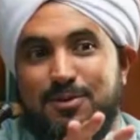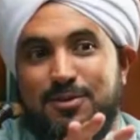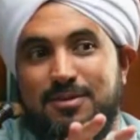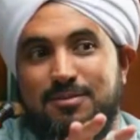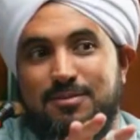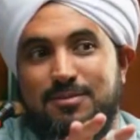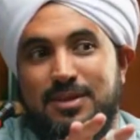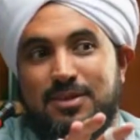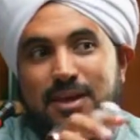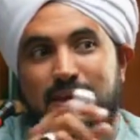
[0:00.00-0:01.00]
told him
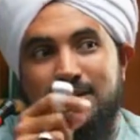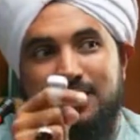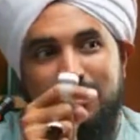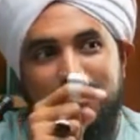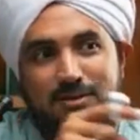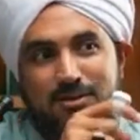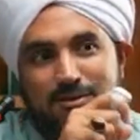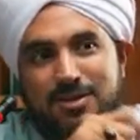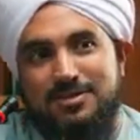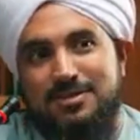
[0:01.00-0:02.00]
that the hadith is on
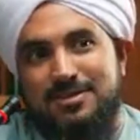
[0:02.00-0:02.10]
your desk.